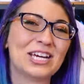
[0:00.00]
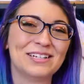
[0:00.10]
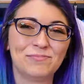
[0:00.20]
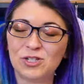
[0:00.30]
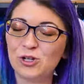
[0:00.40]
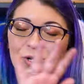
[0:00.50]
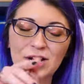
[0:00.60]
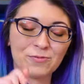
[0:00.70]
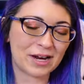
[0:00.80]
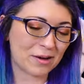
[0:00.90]
good. Do
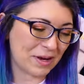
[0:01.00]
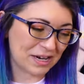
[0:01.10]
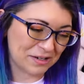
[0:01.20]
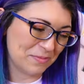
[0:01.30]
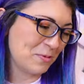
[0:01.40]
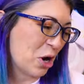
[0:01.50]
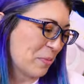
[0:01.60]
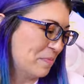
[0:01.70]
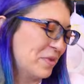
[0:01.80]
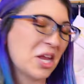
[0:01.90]
not recommend. No,
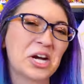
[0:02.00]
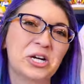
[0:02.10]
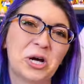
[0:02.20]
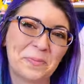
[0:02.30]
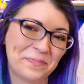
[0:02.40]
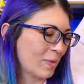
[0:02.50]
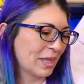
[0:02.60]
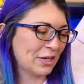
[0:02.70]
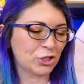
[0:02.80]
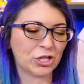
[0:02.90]
not at all.
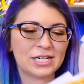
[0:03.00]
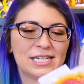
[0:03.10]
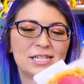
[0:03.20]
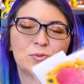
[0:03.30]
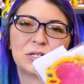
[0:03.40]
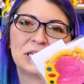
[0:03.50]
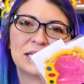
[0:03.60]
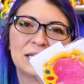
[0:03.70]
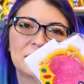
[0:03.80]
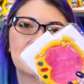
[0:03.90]
Should I taste one of
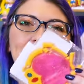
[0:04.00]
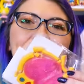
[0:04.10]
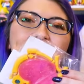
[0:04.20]
these?